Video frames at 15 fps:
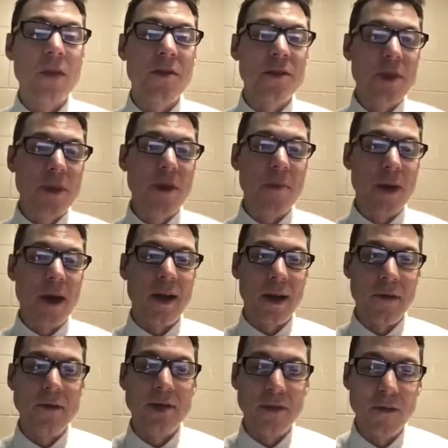Think about
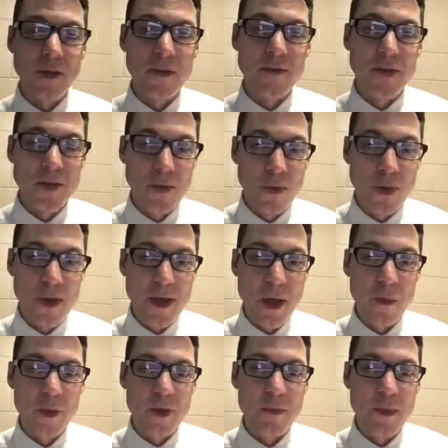how different of a story
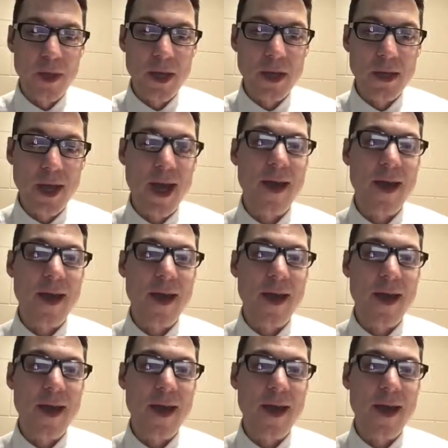that would have been